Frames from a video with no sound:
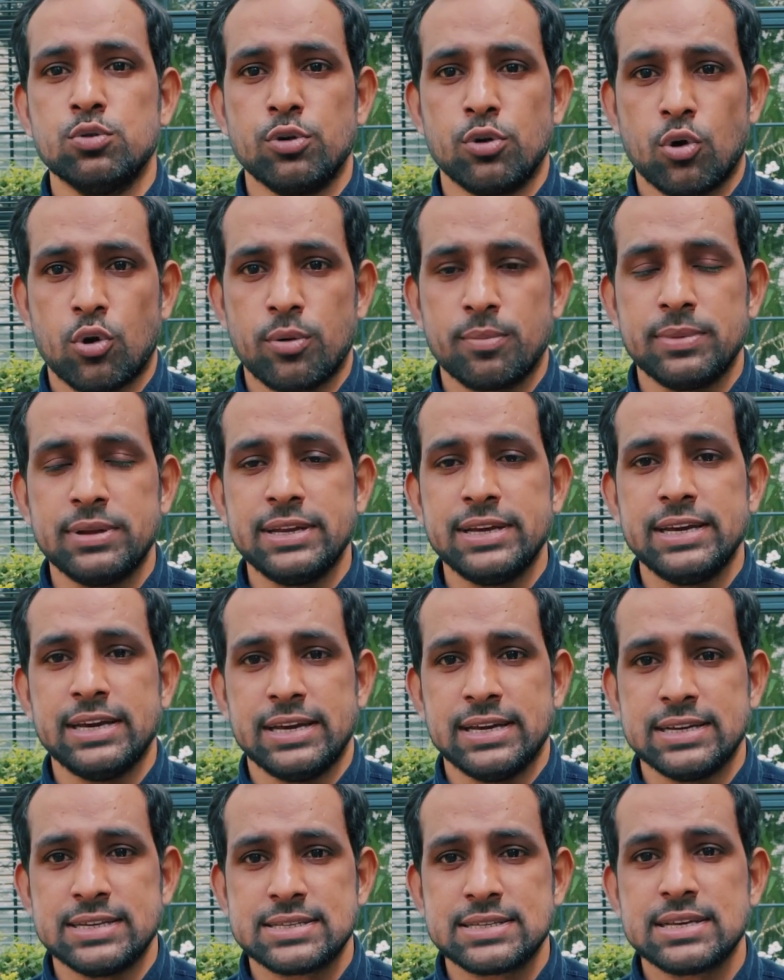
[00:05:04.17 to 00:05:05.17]
normally
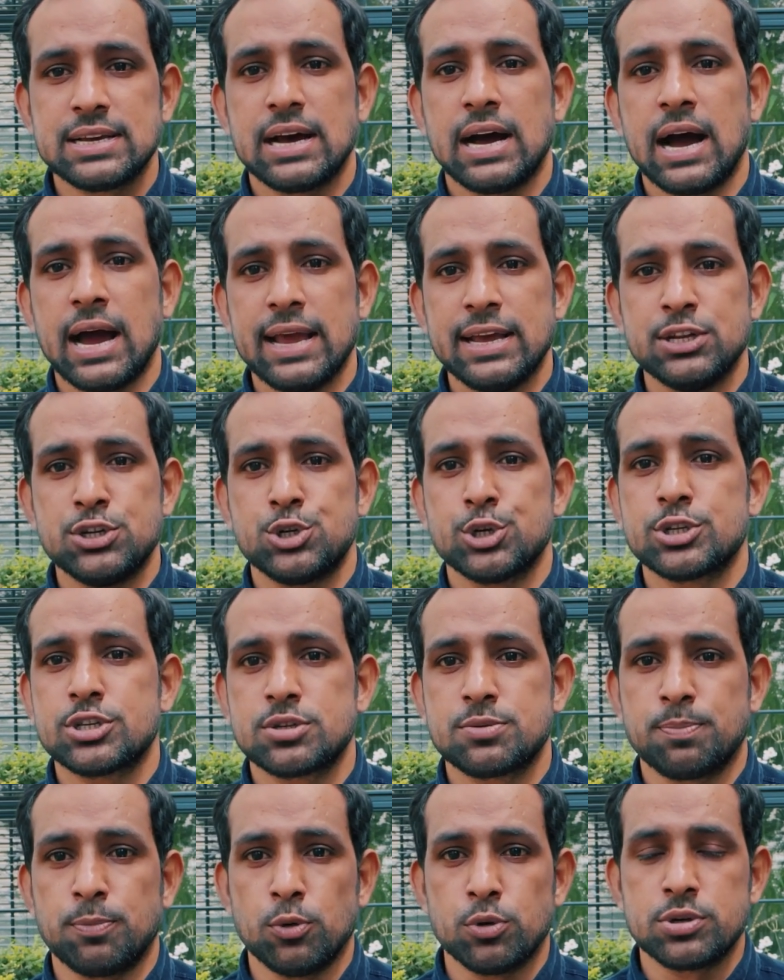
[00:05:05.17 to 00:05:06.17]
is I
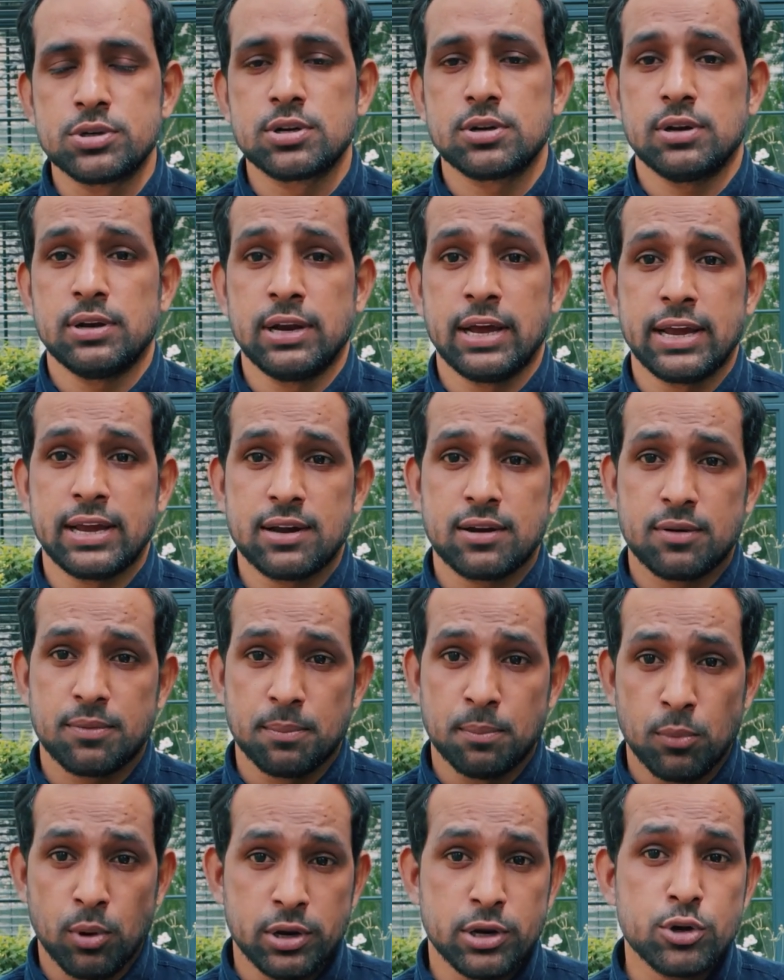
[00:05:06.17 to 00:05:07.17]
just put like
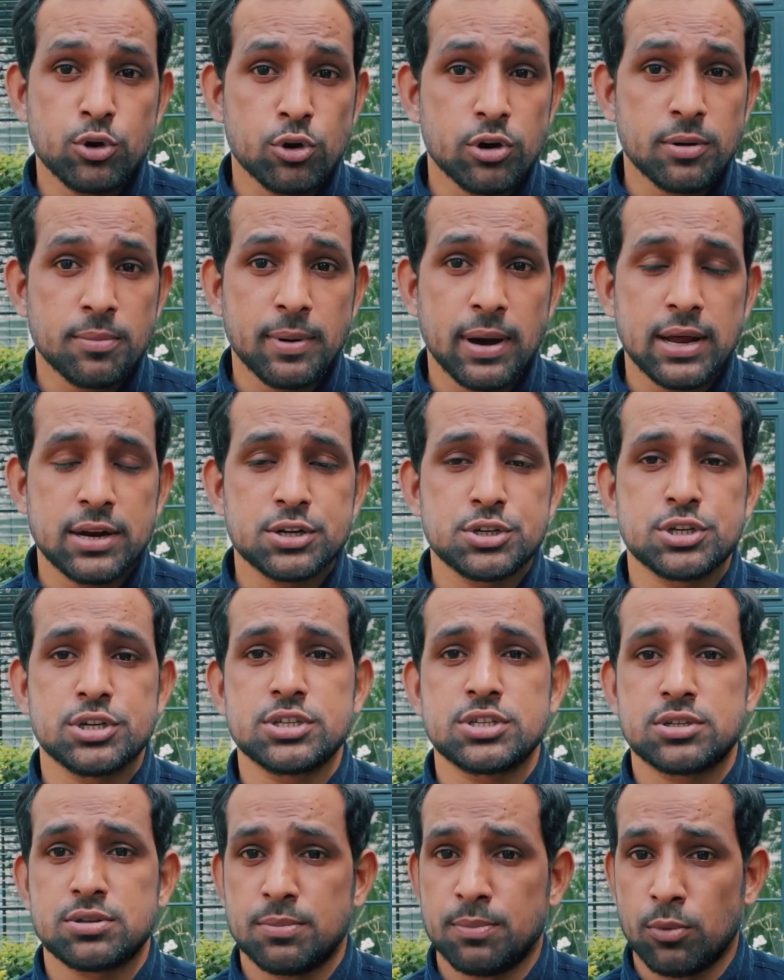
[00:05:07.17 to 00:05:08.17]
molecular
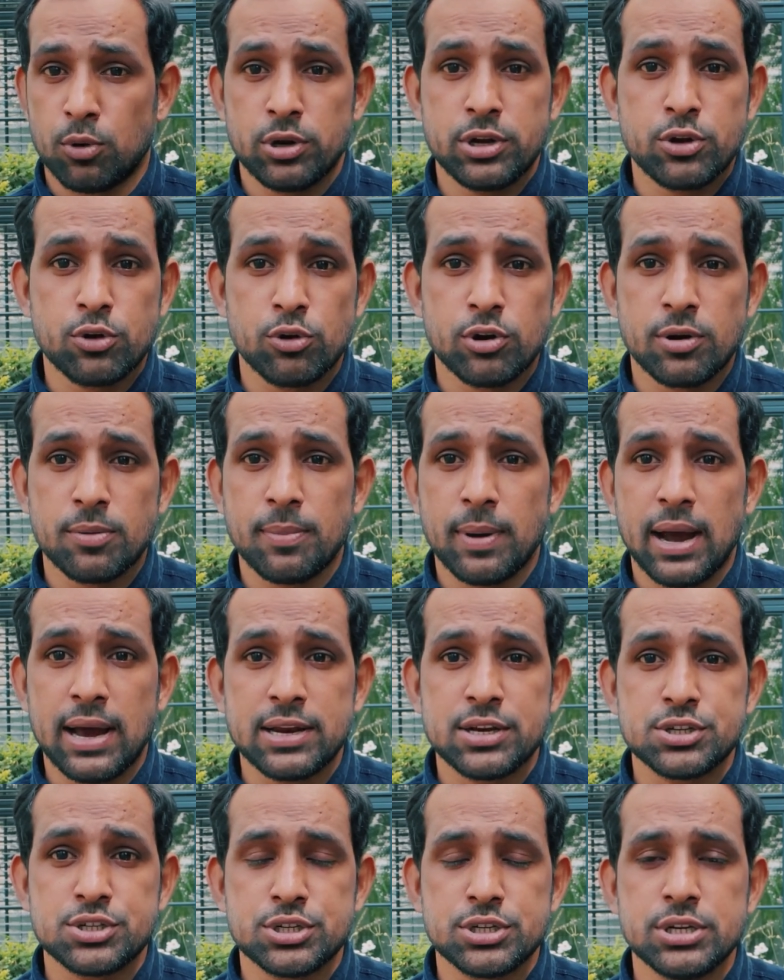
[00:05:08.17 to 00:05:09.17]
biologist, molecular
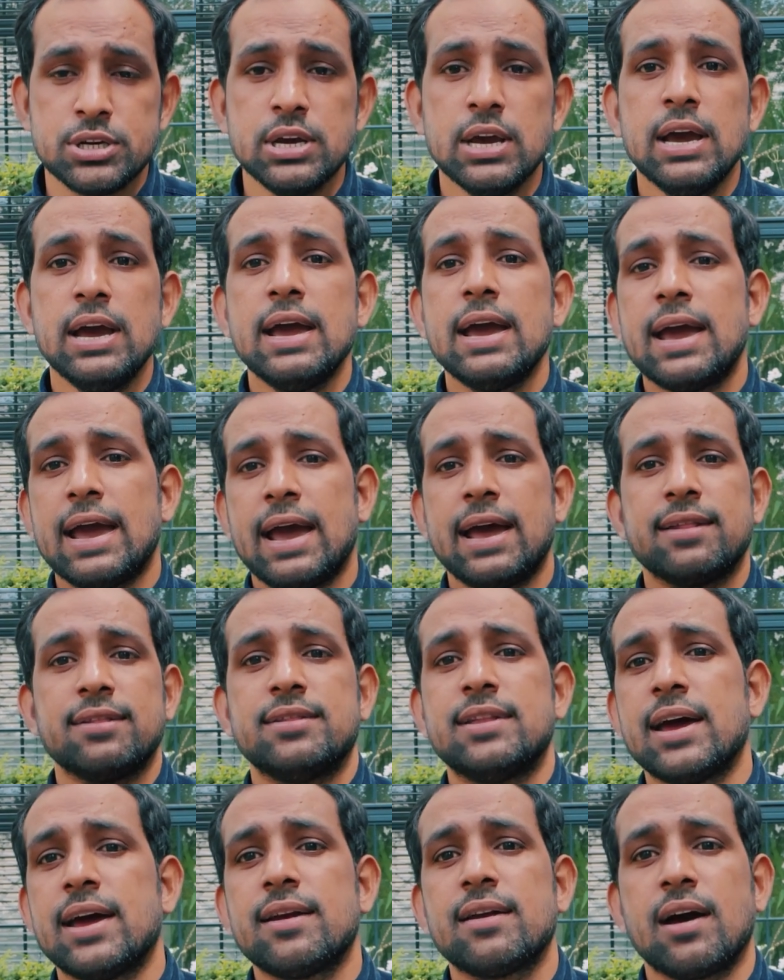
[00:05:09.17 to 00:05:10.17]
biology, and
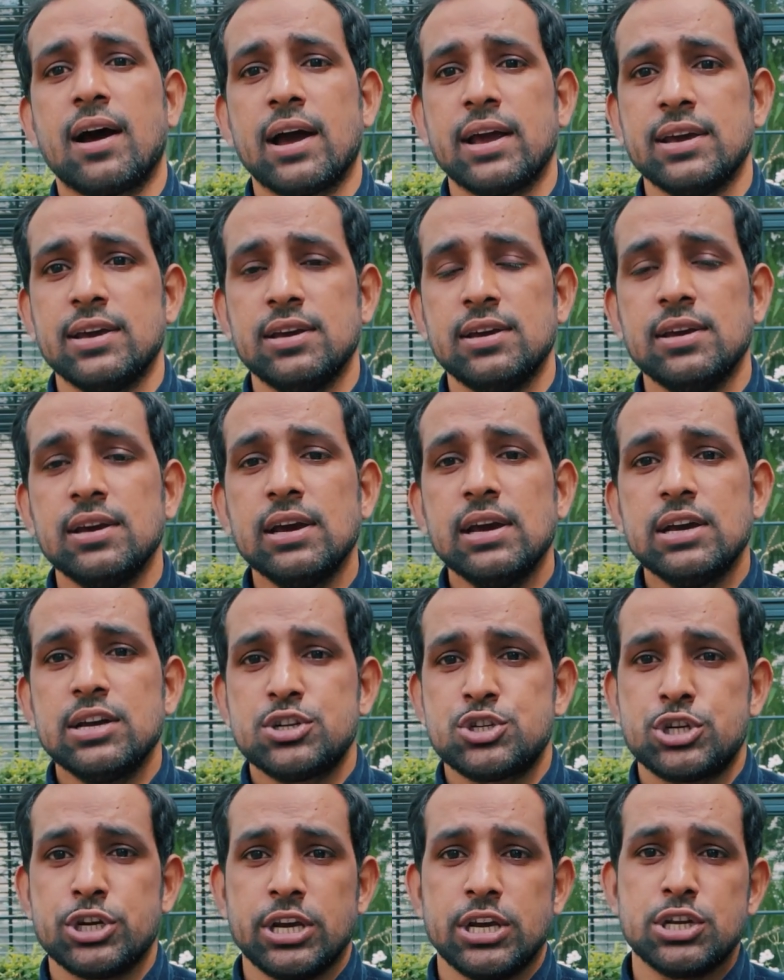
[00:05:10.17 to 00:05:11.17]
then I
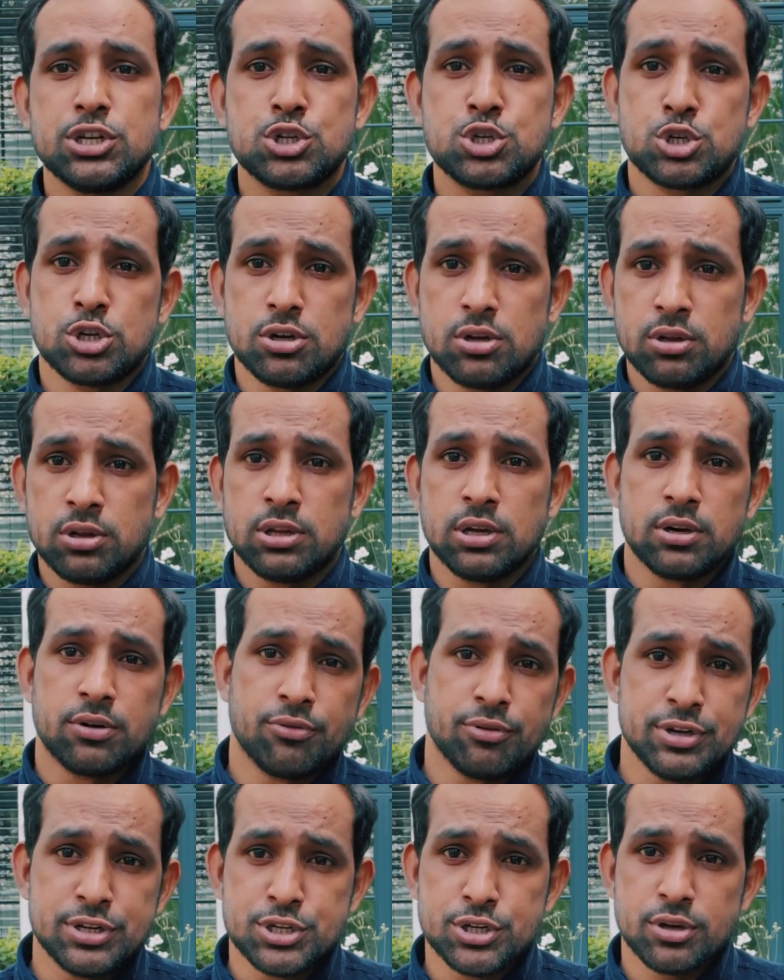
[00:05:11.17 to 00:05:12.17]
change the
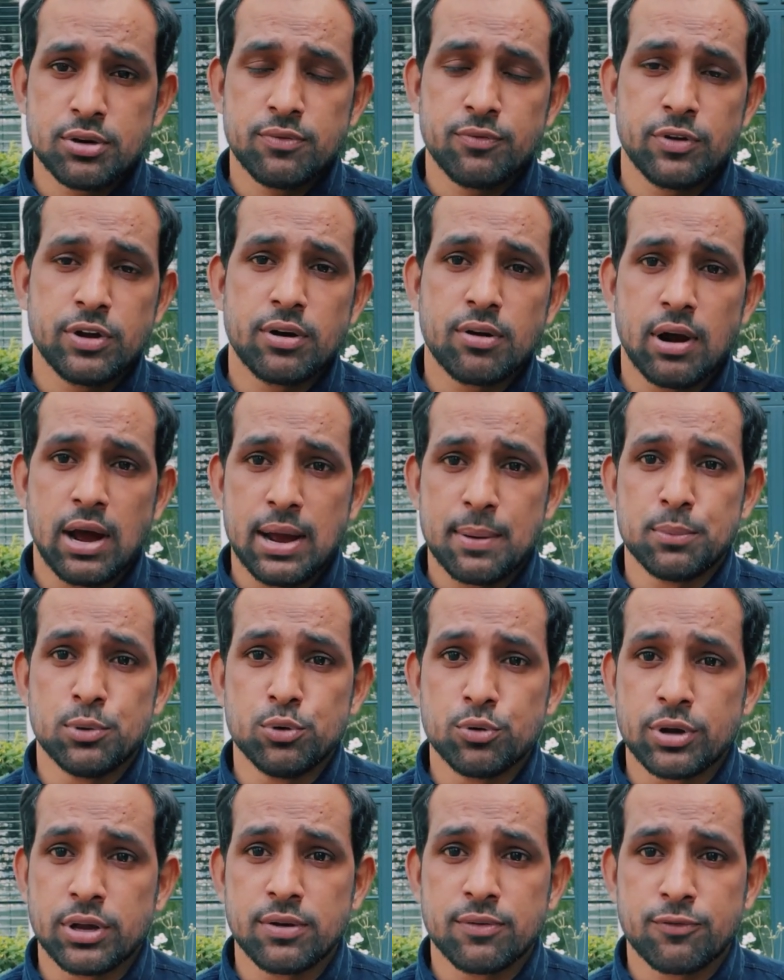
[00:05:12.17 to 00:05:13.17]
region where I'm
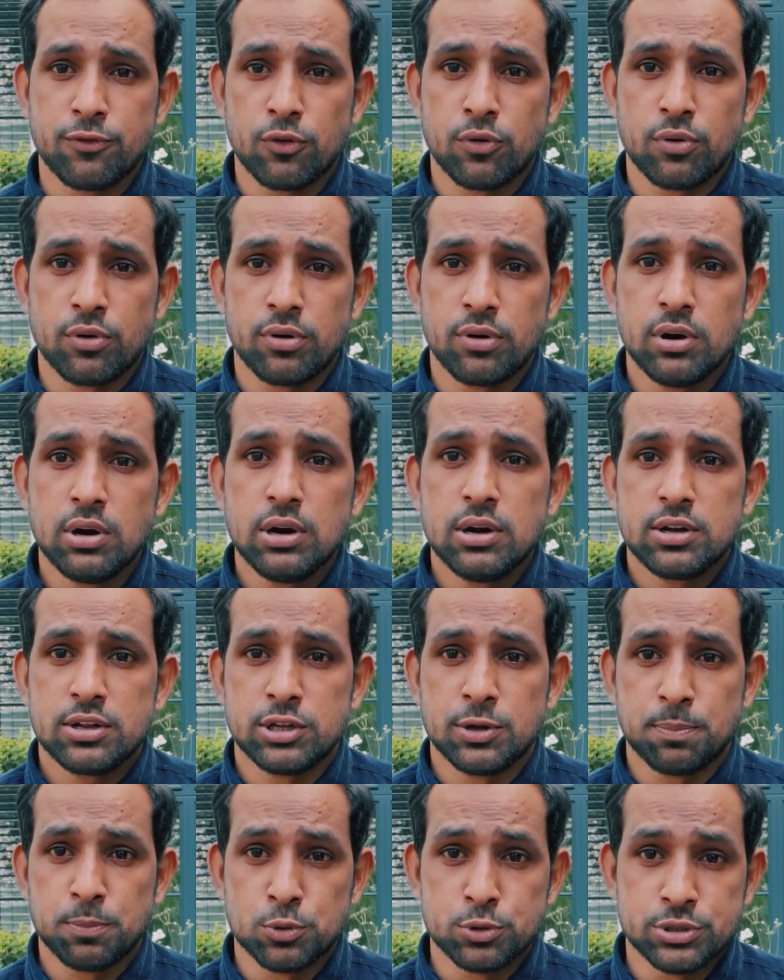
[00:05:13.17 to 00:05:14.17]
looking for the
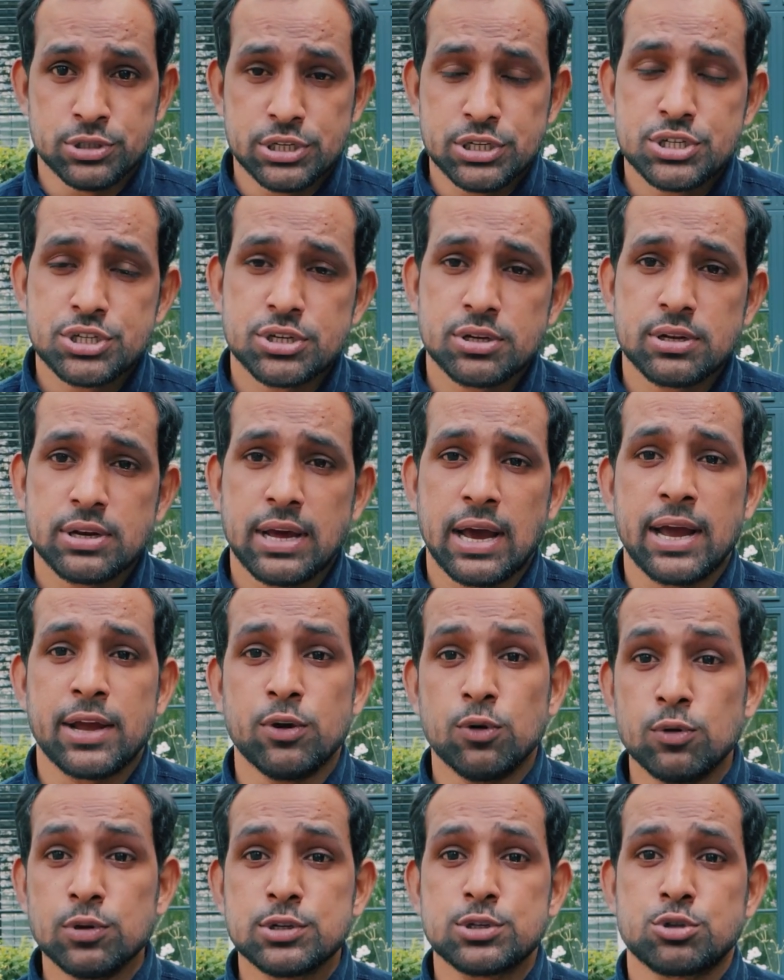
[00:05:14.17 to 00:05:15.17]
position. I
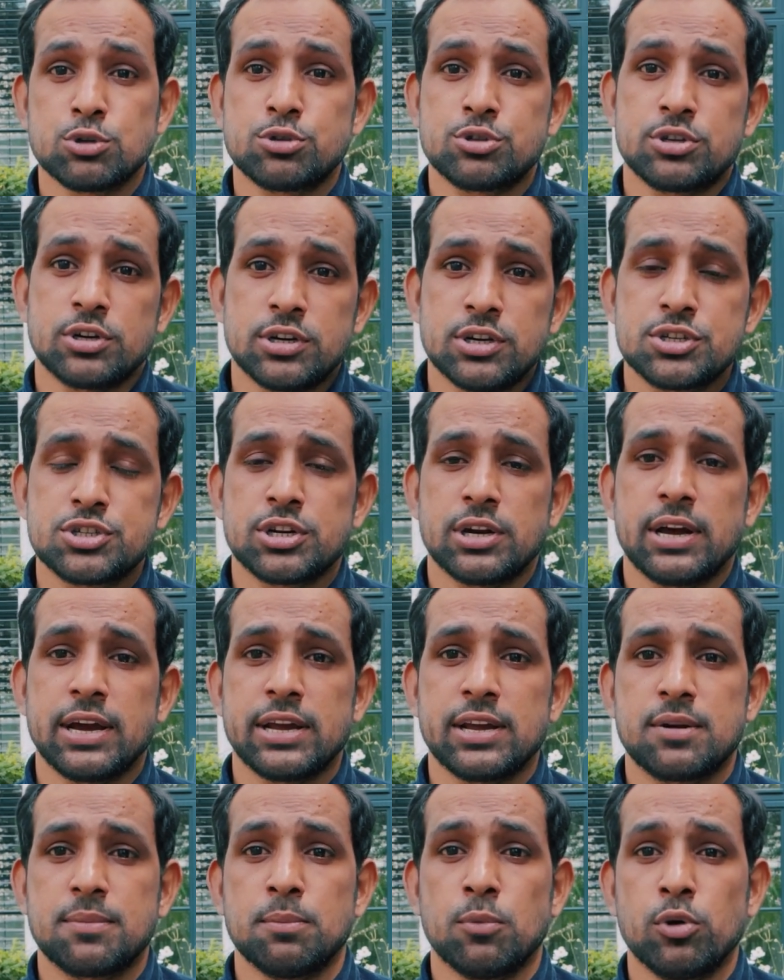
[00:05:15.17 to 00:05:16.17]
also search like
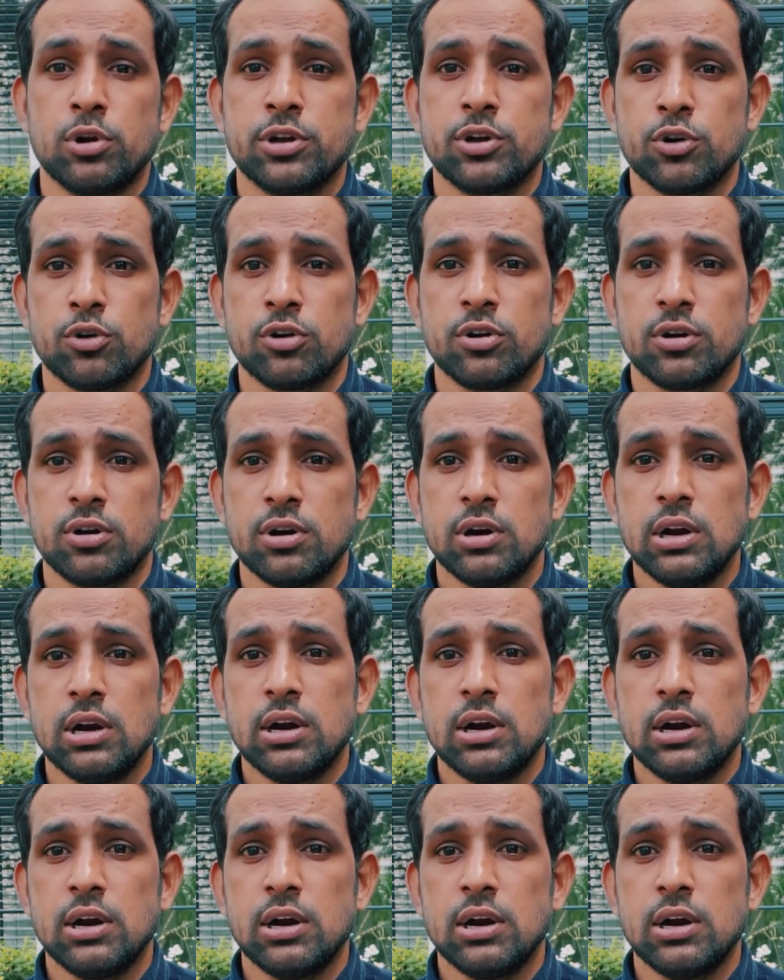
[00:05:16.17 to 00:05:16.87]
molecular